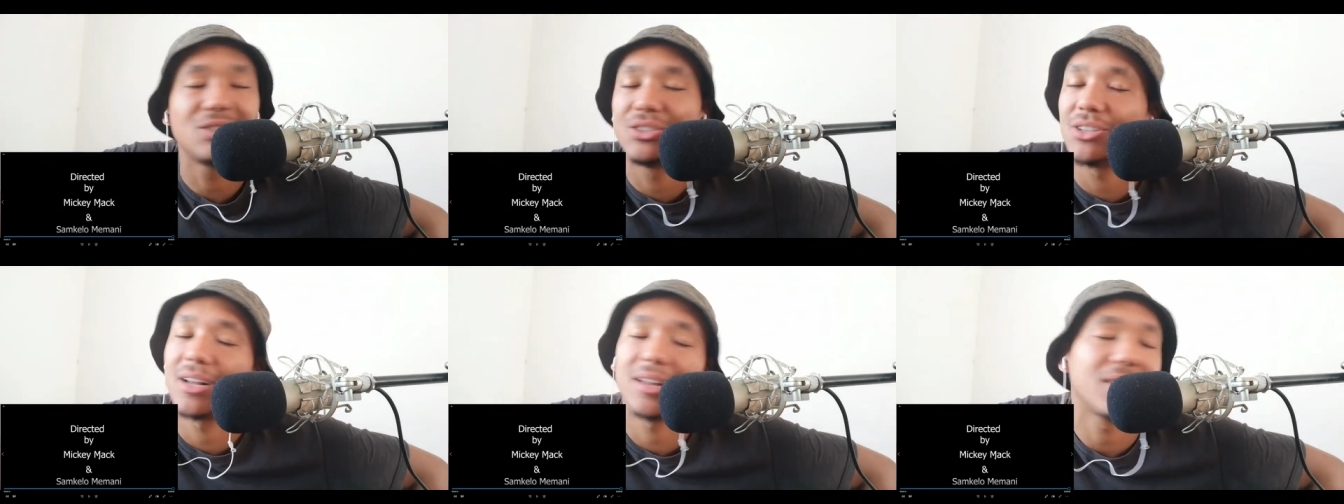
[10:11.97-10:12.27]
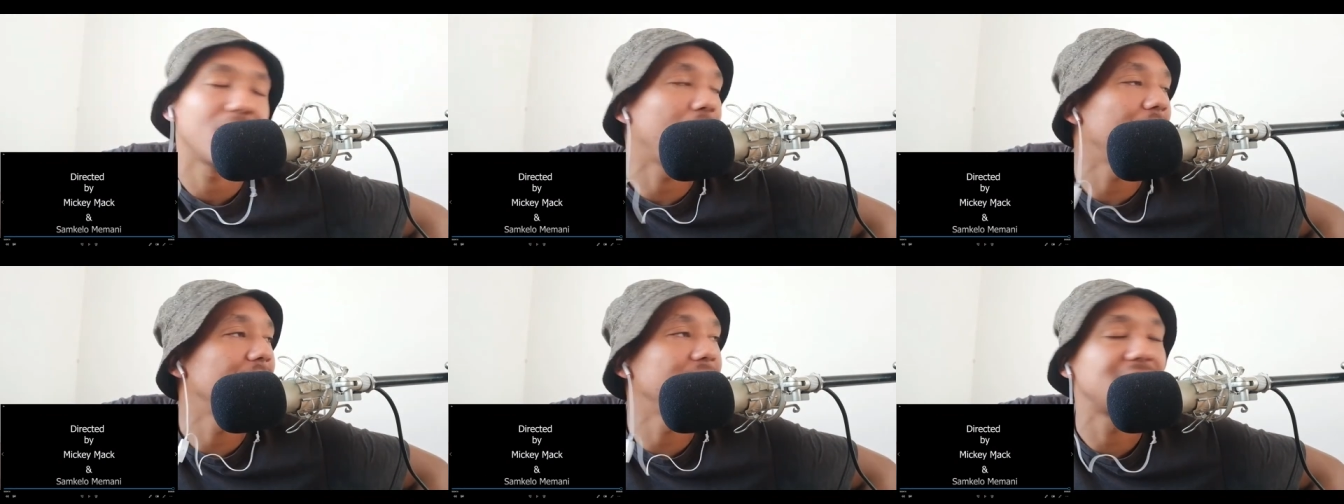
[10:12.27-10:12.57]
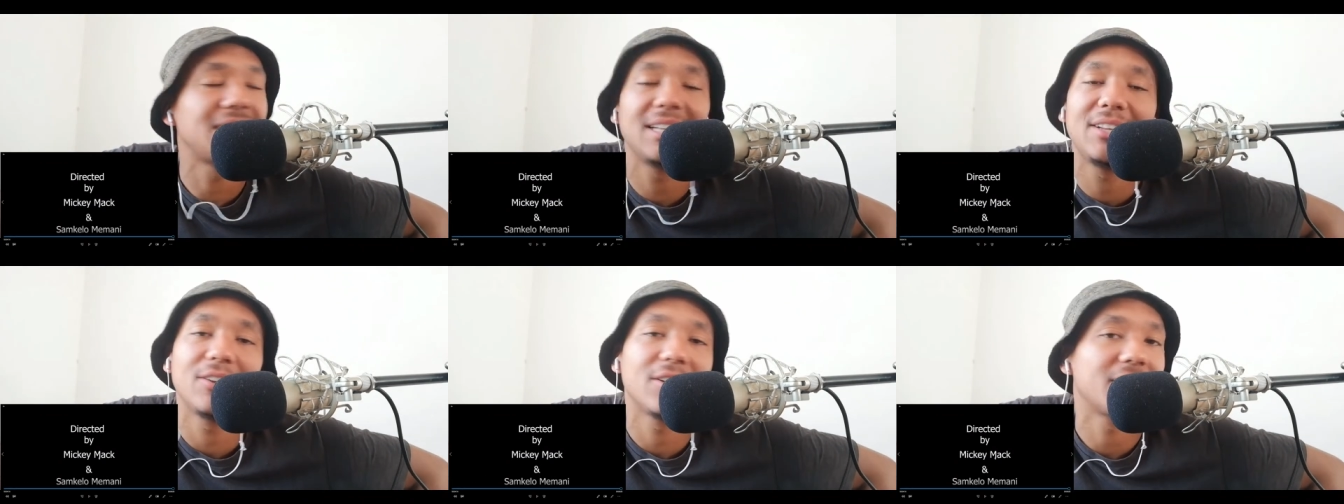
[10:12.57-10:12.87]
He's not
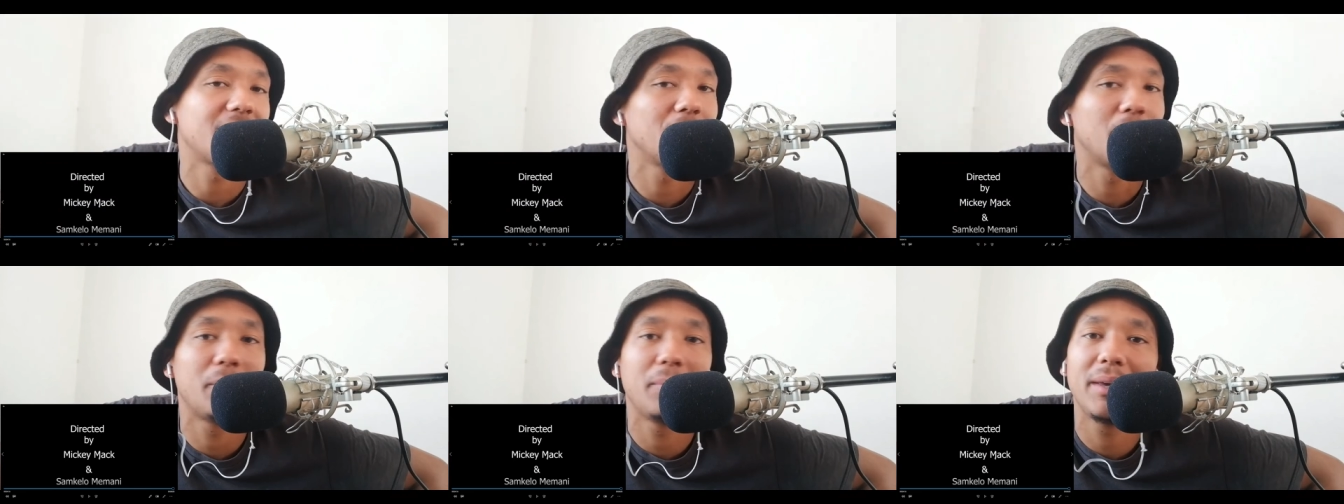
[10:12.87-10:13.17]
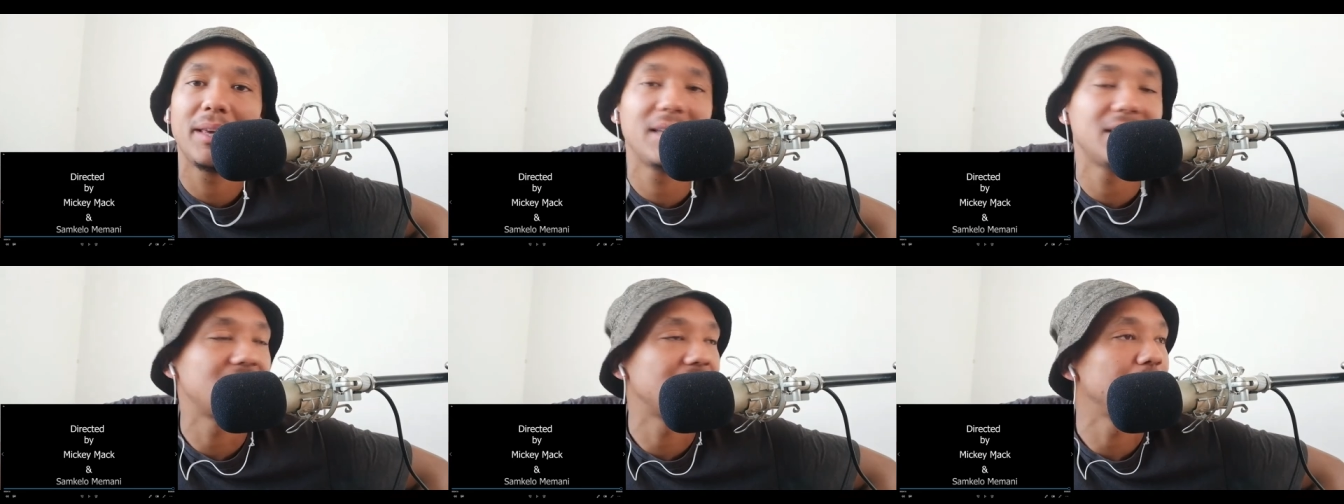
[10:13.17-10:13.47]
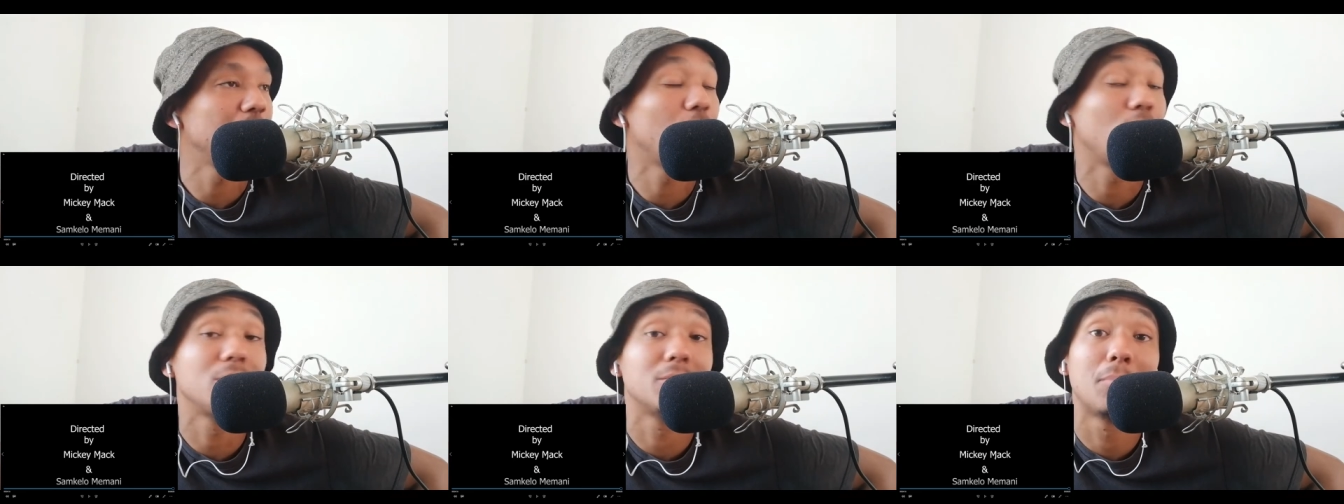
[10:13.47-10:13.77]
obviously not the biggest
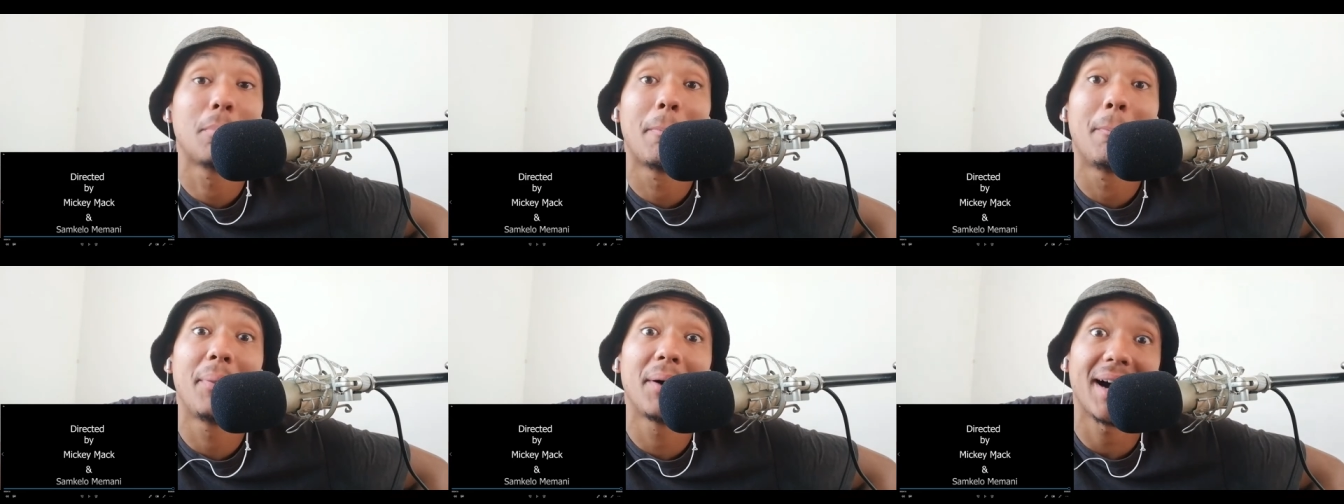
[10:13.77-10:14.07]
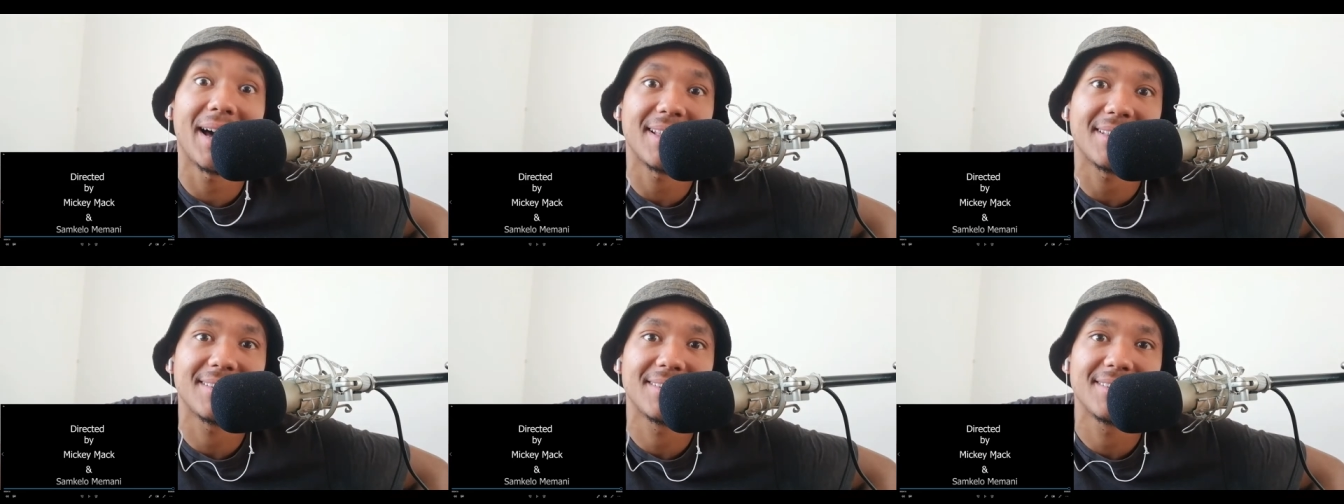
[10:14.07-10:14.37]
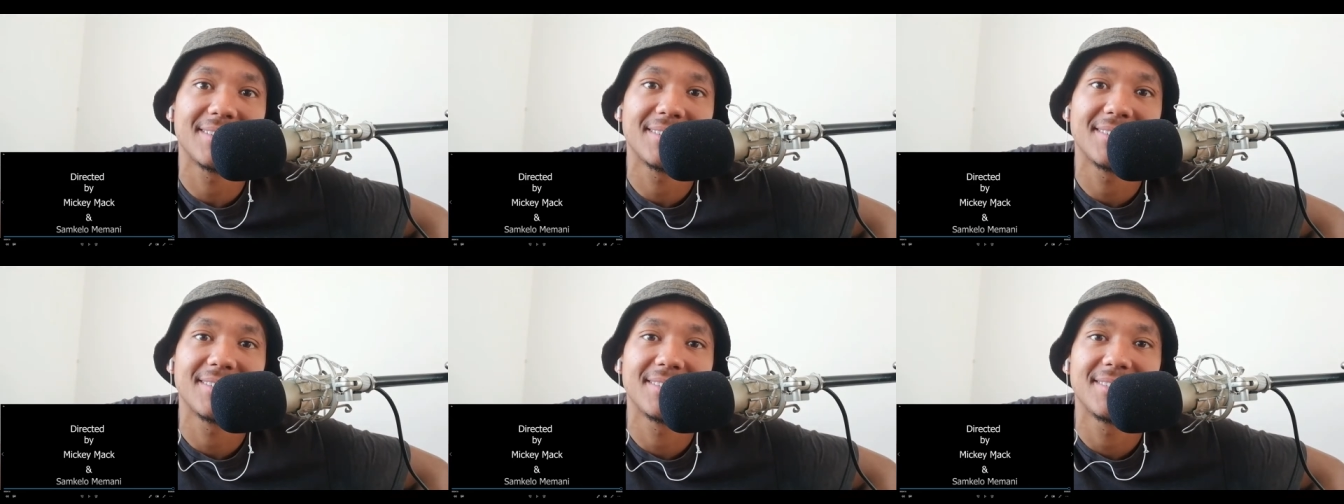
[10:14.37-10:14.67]
smalls,
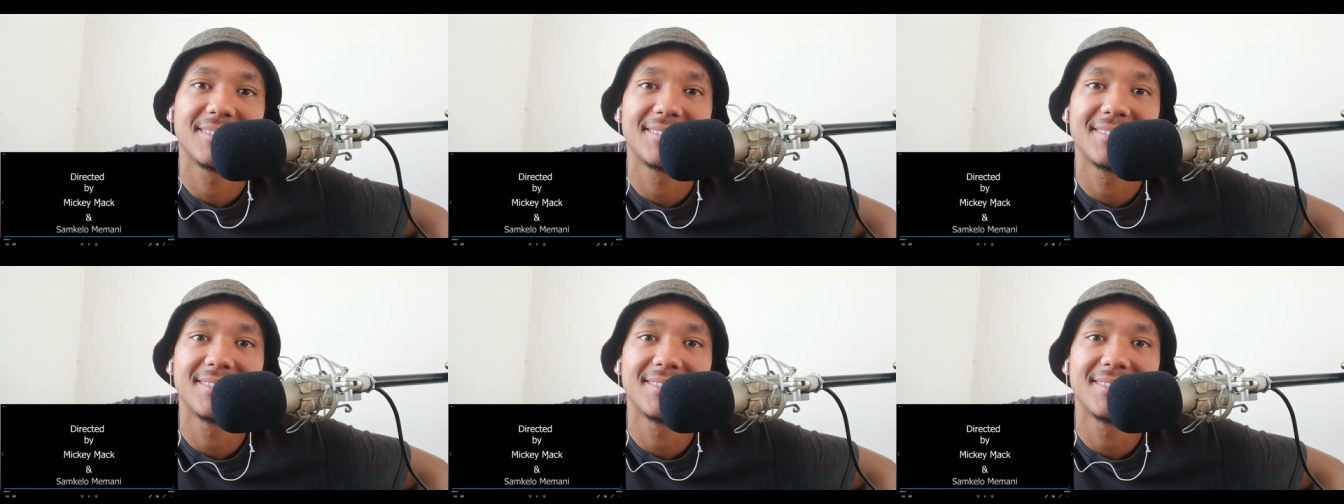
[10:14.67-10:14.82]
but